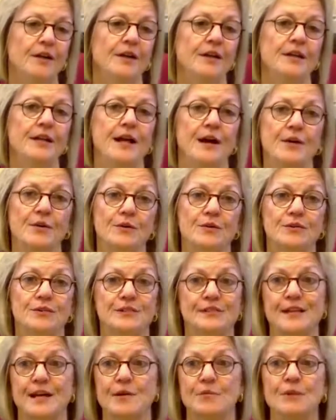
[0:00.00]
Now,
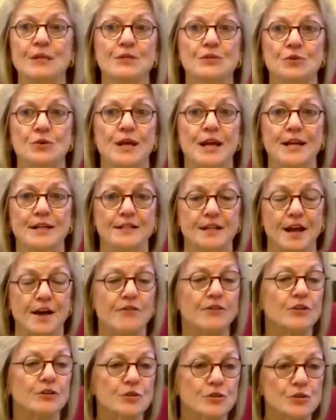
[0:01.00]
does that mean you can't
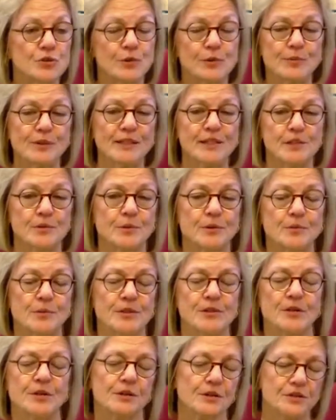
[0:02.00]
ever use replacement
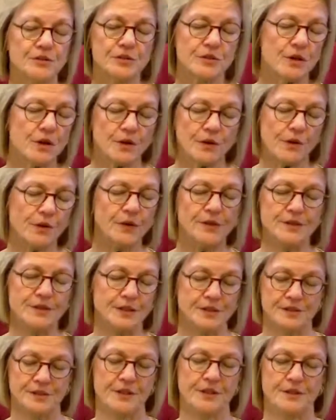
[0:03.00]
materials? No, it
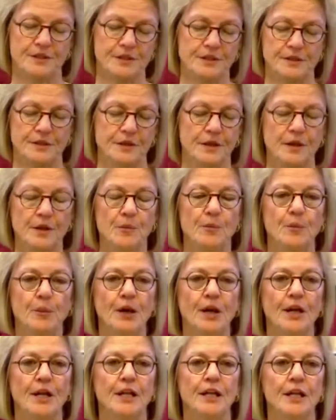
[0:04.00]
doesn't.
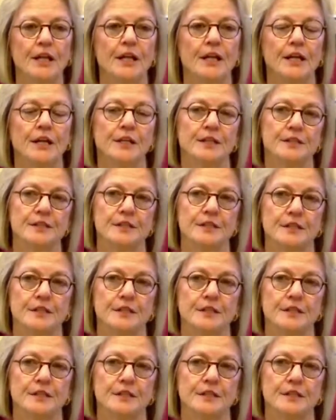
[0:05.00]
But it's